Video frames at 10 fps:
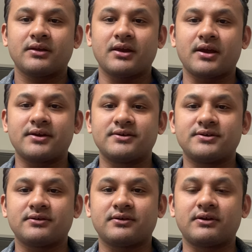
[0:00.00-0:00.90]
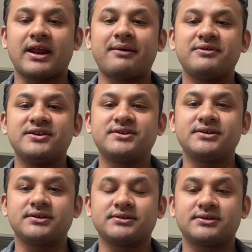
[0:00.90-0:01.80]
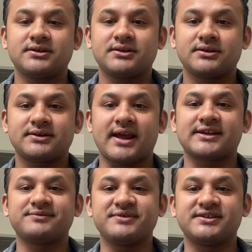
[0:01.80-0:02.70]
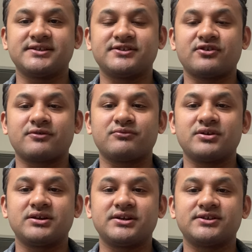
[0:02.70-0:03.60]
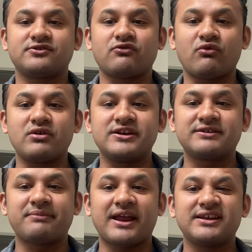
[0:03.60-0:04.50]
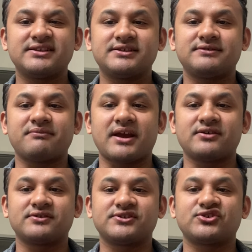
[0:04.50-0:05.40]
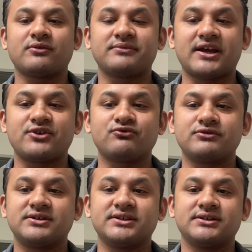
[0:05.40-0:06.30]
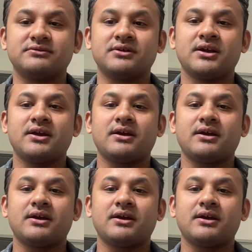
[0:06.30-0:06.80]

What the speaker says: and a liability tax base is normally its holding balance minus some that would in